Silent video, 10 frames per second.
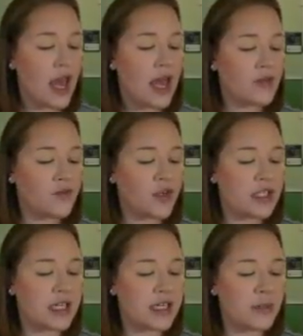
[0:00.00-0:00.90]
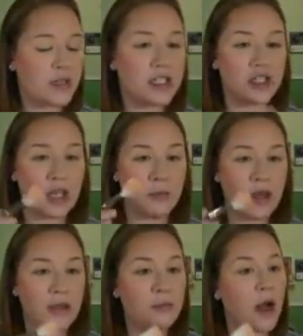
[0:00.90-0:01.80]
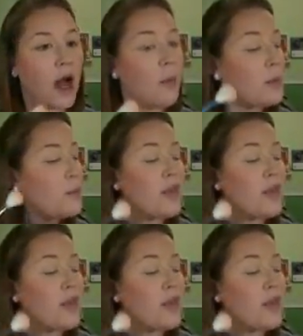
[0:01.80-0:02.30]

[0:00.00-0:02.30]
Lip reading: and first I dip into Champagne Pop,